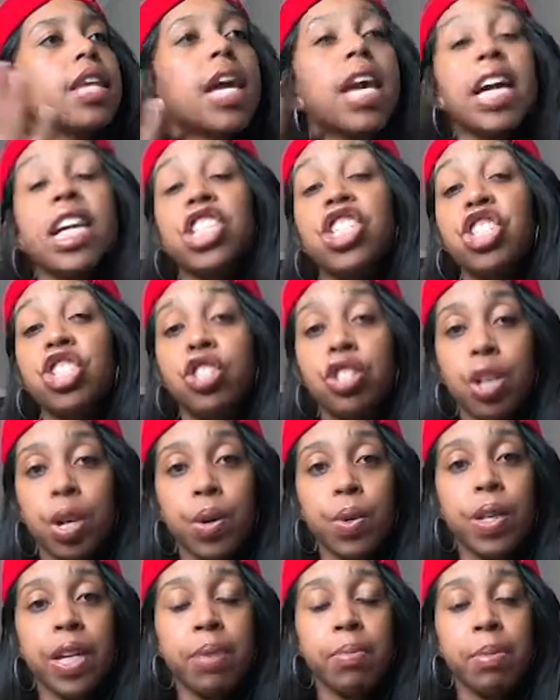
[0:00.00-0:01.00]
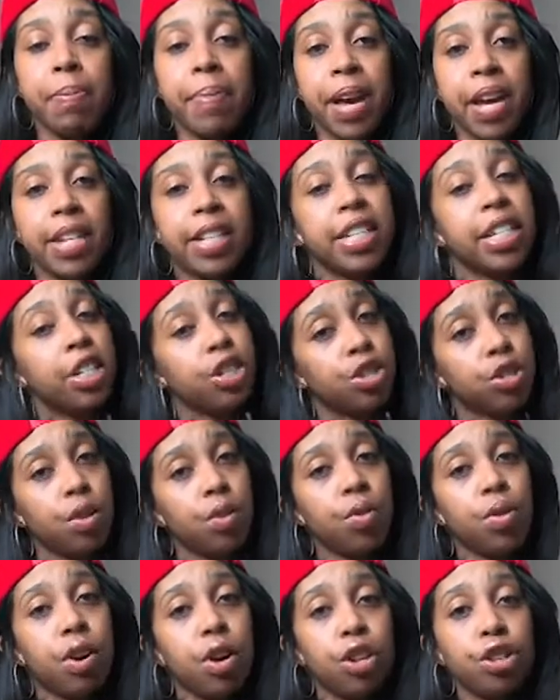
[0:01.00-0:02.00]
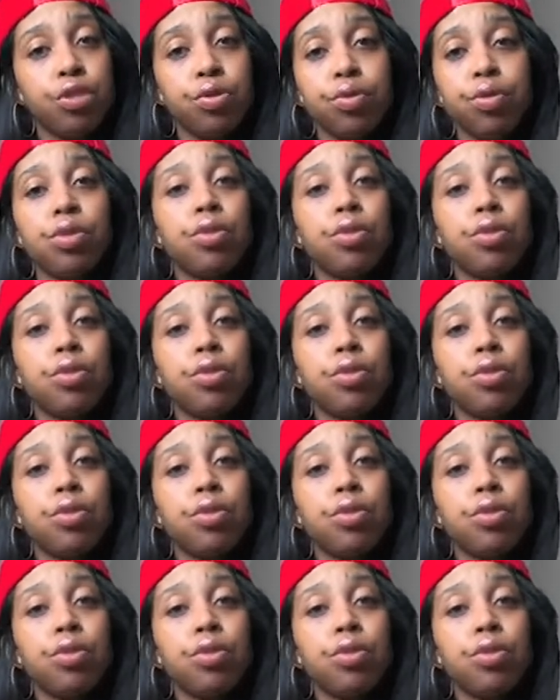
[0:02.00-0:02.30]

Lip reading: And she told him about it, and he told her, you